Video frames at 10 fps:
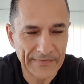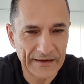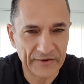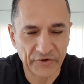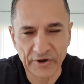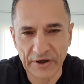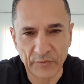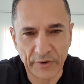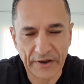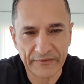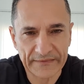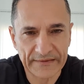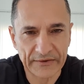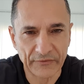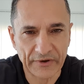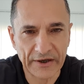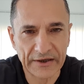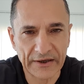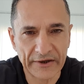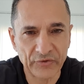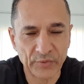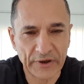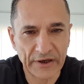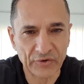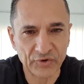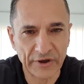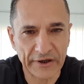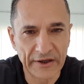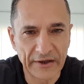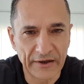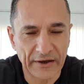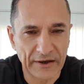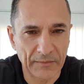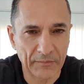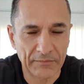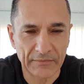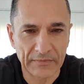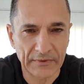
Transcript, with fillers: It's not like we have a set of guidelines we can actually um,